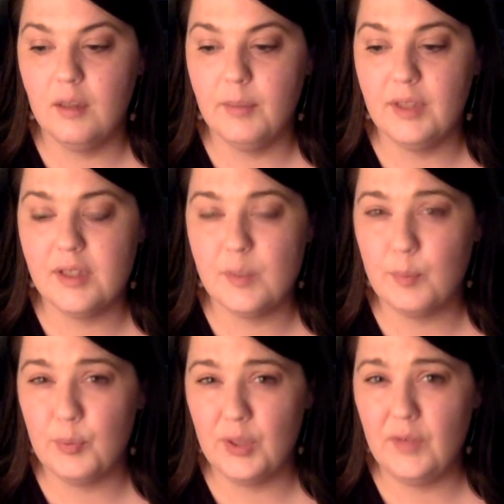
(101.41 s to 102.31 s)
because
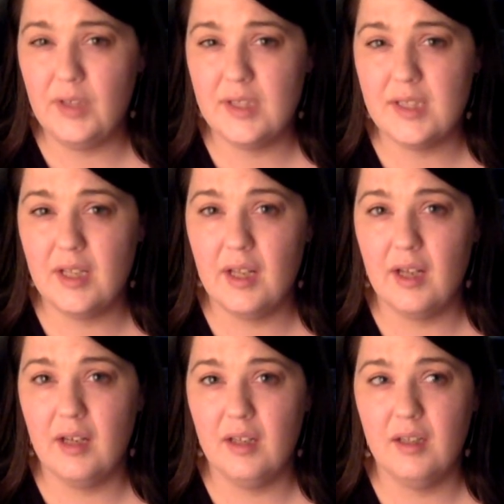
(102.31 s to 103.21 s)
previous to
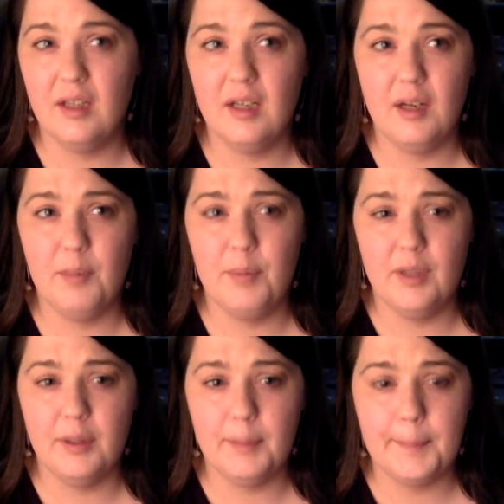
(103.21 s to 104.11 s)
that, I think it had
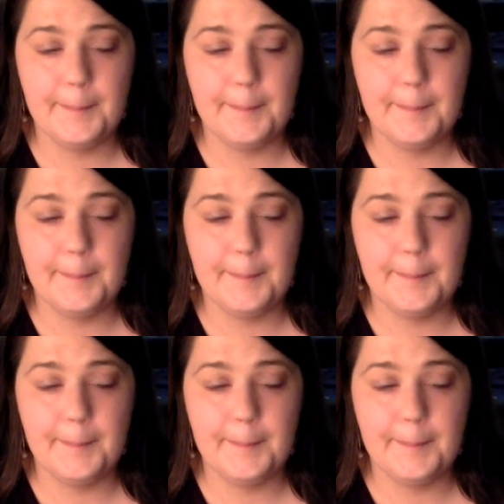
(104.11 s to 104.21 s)
been